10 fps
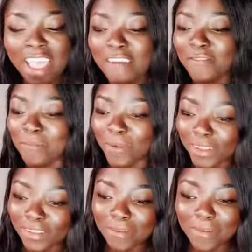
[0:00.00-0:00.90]
For
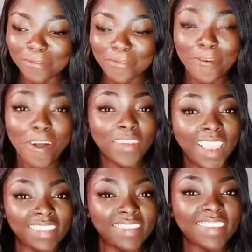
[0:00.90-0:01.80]
point number four, I would
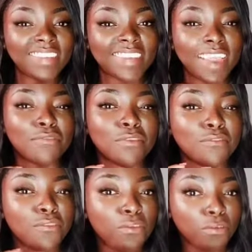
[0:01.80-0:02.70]
like to say share
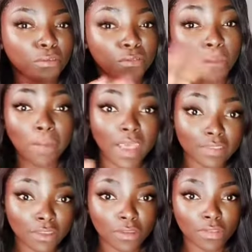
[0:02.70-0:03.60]
reviews from
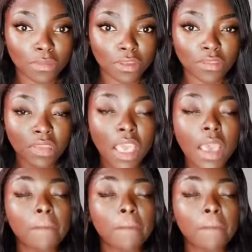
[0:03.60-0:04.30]
past customers.